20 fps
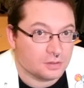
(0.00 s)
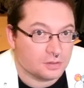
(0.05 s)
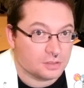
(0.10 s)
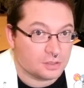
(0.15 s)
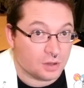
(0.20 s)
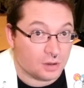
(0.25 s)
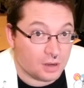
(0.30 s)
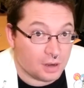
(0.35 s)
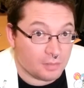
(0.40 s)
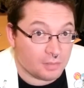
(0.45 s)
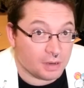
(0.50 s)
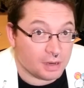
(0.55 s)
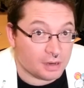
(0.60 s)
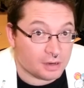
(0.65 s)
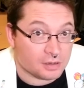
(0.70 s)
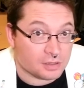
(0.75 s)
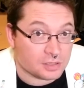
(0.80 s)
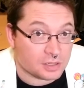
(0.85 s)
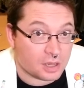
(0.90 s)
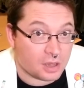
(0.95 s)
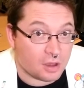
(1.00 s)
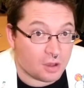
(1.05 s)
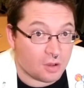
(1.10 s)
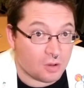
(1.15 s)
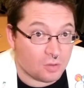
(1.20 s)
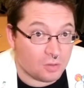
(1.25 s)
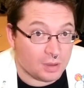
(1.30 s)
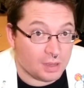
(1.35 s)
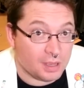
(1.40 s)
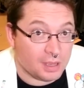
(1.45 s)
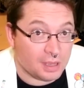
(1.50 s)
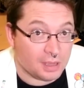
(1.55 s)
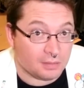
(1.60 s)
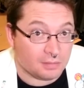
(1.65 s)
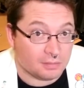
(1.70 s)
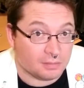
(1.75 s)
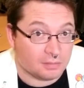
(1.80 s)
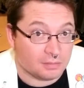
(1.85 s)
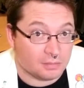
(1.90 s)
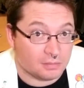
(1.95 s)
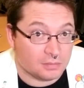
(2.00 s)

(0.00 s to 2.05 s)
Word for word: So a number of years ago, we